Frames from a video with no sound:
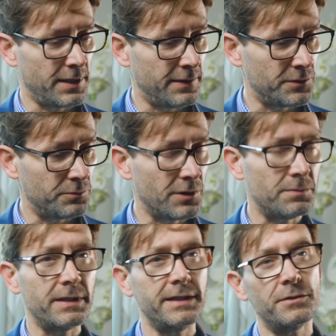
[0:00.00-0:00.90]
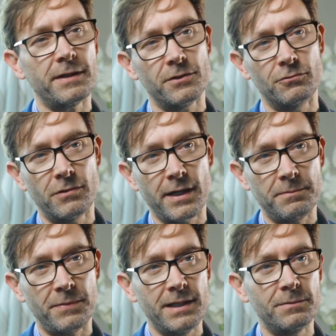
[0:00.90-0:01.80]
after properly, you have the
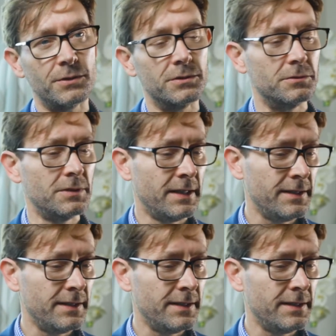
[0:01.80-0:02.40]
right people